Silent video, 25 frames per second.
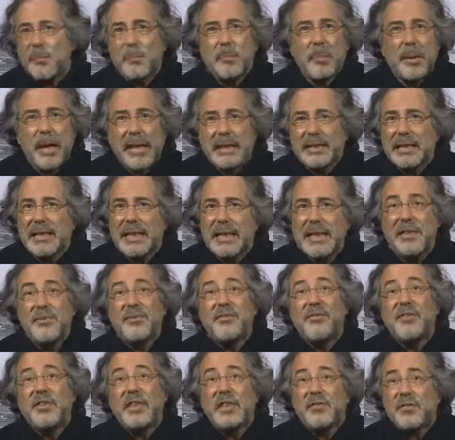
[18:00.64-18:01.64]
practically
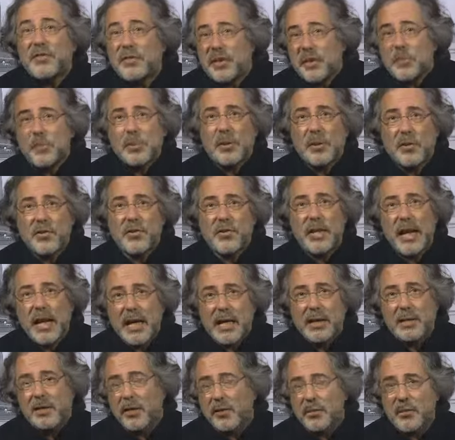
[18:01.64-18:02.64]
fifty
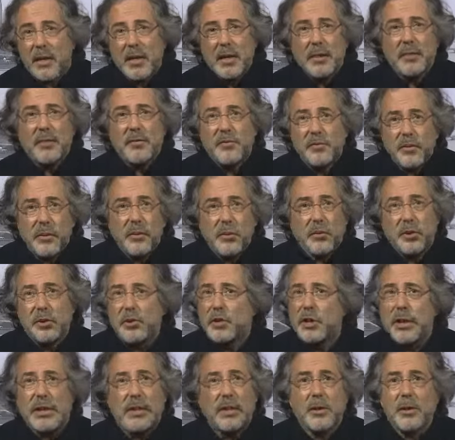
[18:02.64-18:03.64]
percent of the future
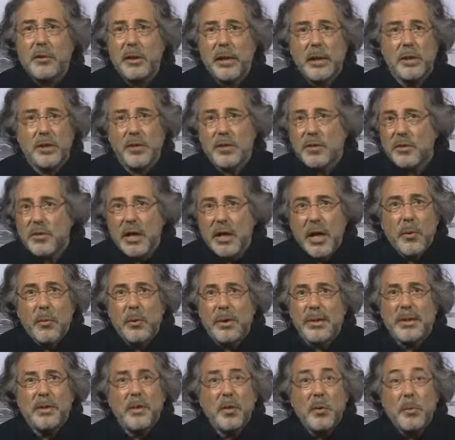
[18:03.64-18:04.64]
generations
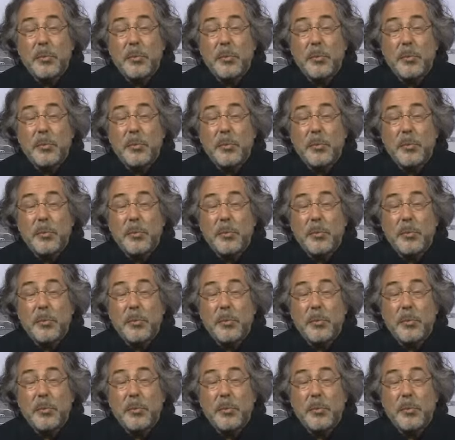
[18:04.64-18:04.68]
with no